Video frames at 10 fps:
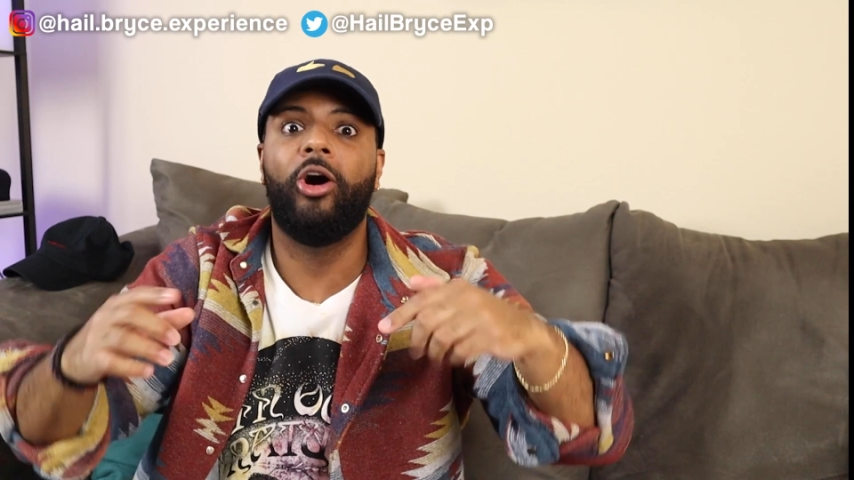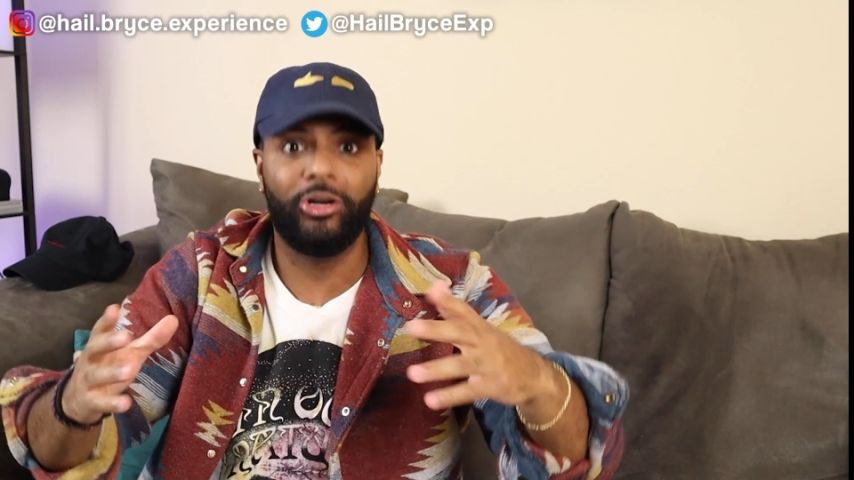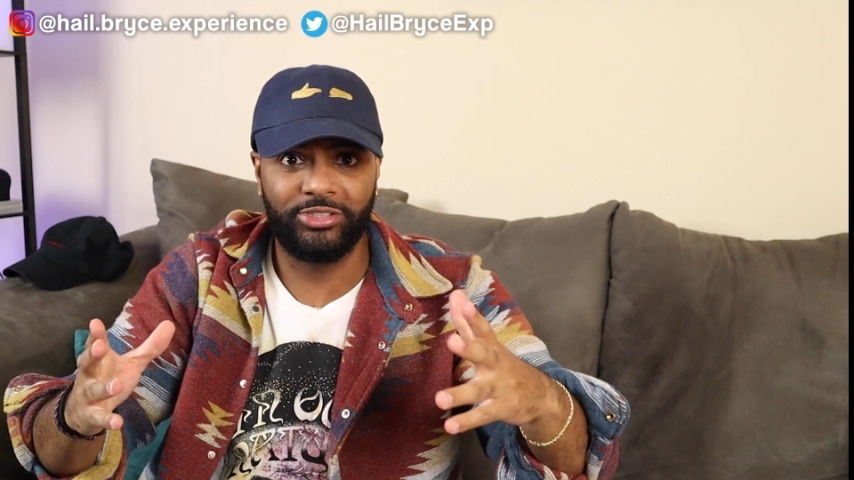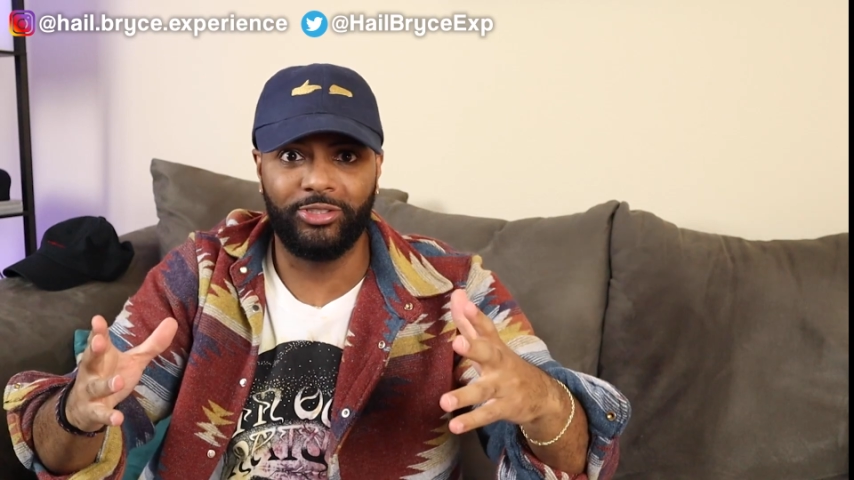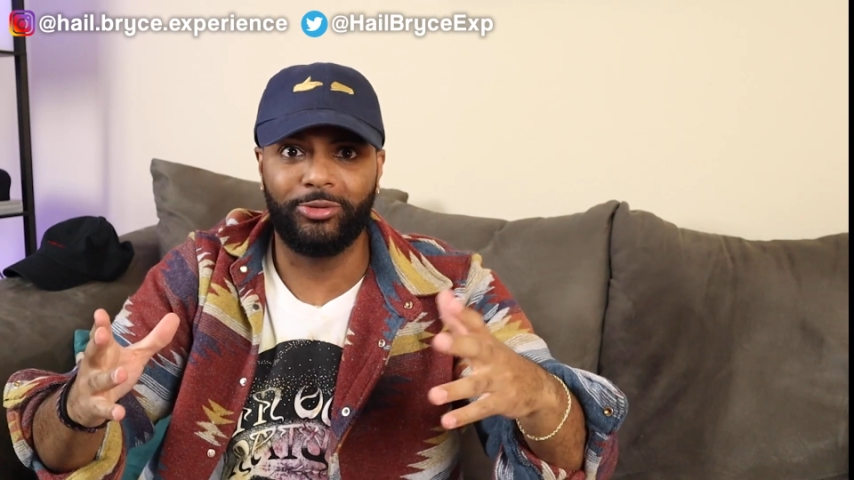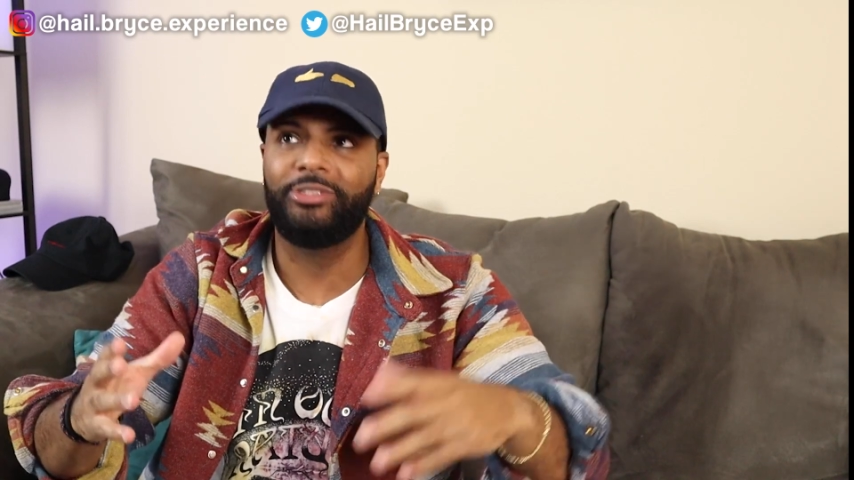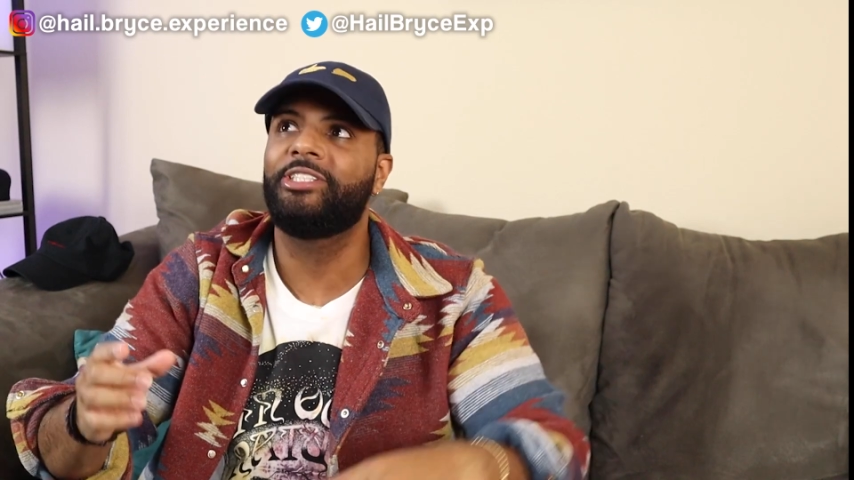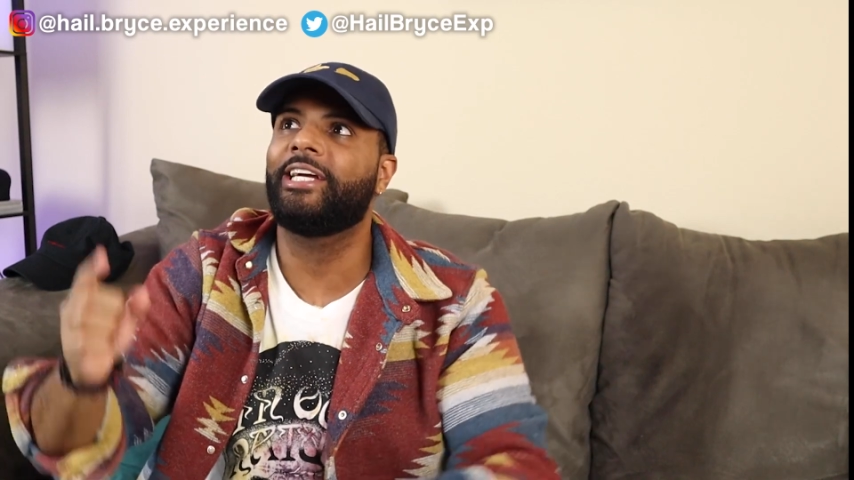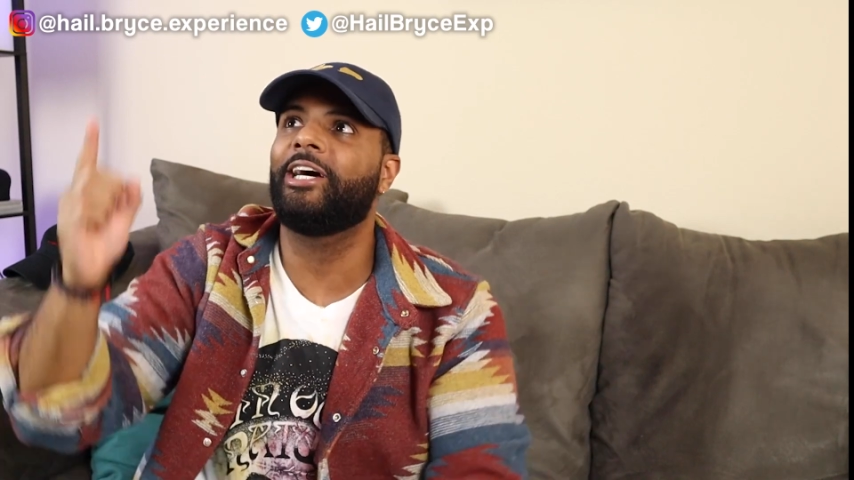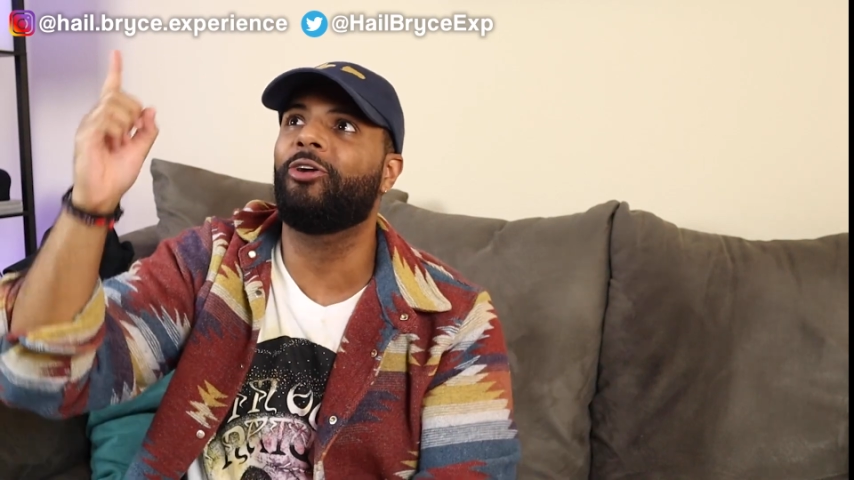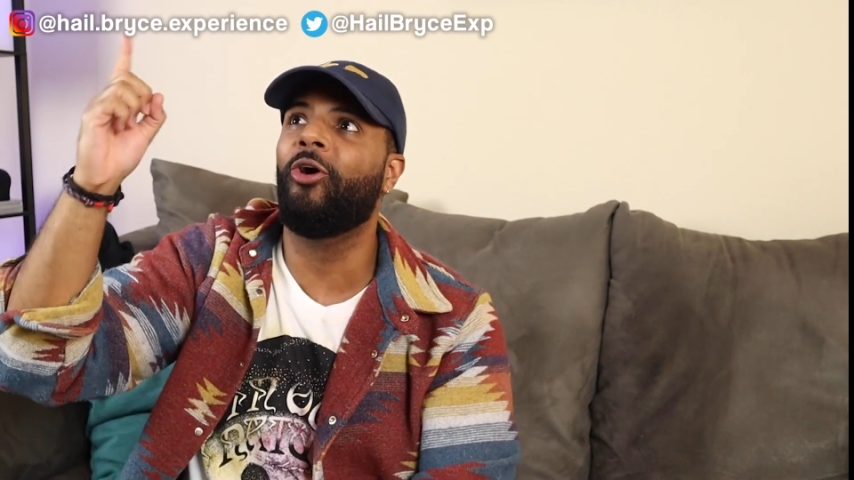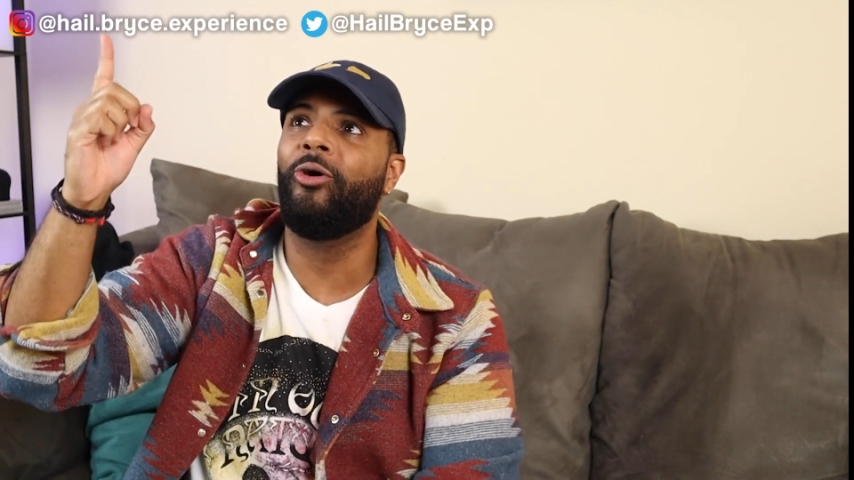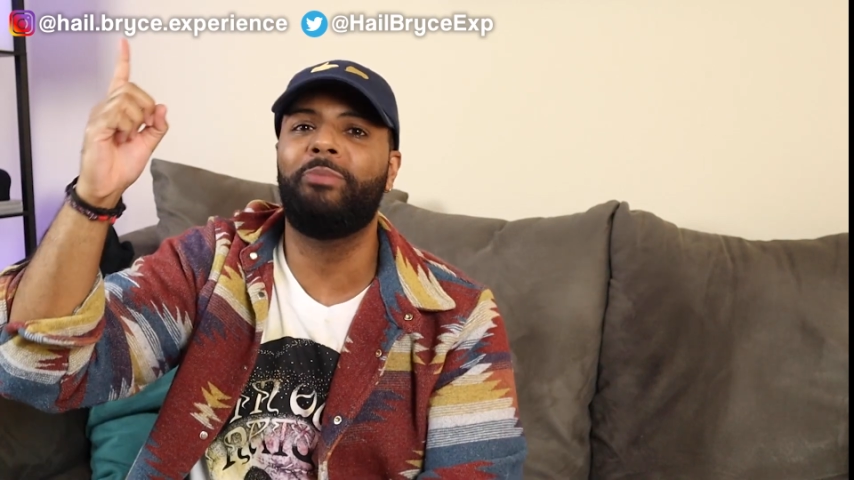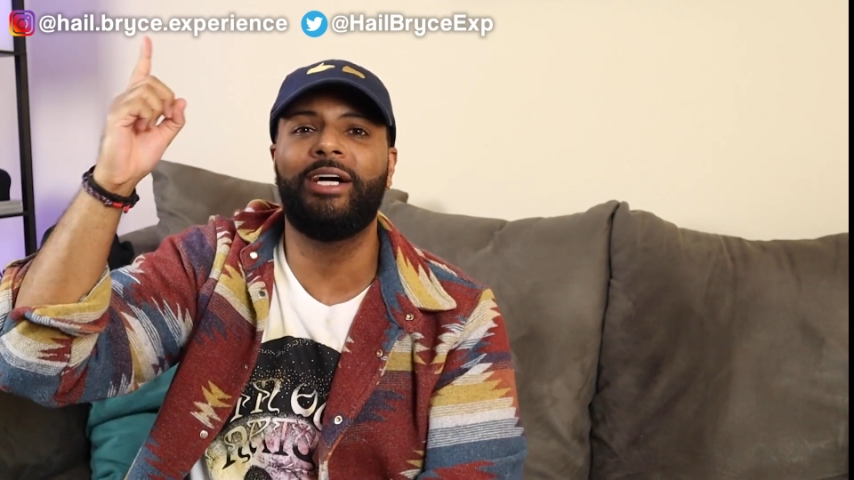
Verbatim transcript: Also, check out all